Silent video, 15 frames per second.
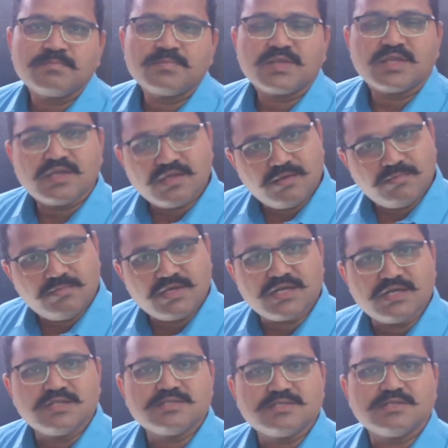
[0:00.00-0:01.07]
chemical
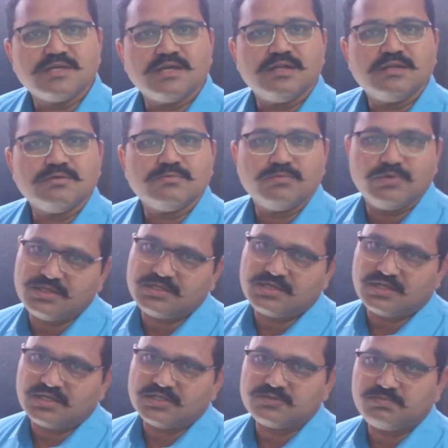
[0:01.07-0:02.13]
cell with
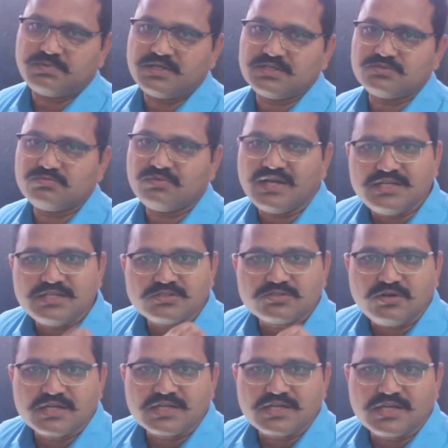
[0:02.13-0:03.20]
transference. Why it is
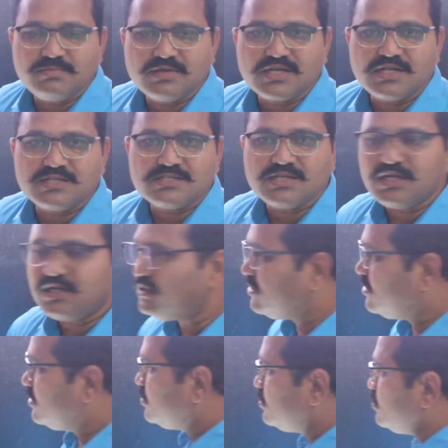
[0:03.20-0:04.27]
called chemical cell?
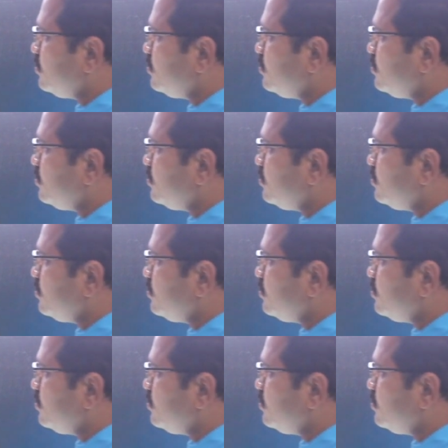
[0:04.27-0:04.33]
Two